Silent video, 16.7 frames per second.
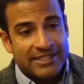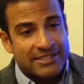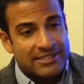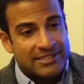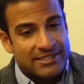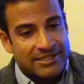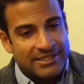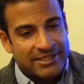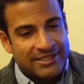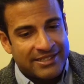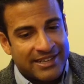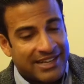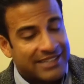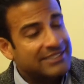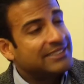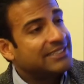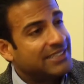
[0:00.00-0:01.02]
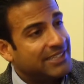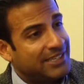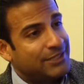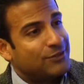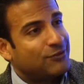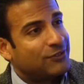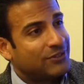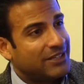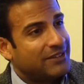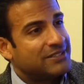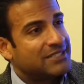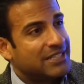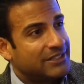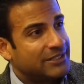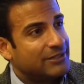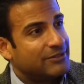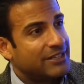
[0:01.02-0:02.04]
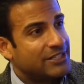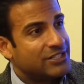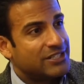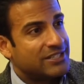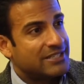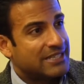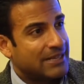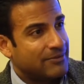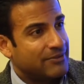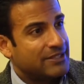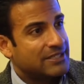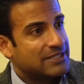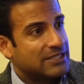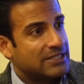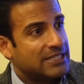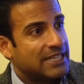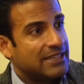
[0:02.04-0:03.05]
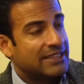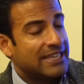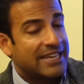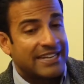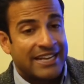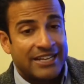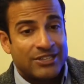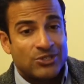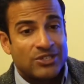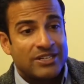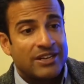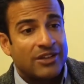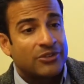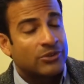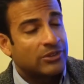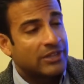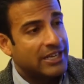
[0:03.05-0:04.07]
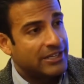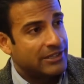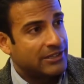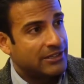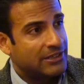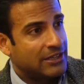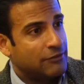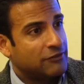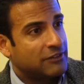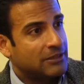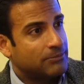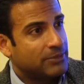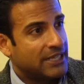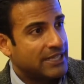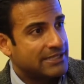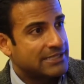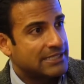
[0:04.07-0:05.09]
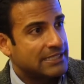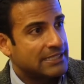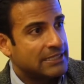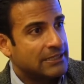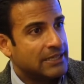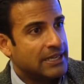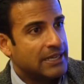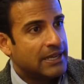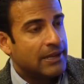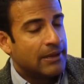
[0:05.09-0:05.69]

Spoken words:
That's not the case for lifestyle interventions, obviously, and that adds another layer of complexity.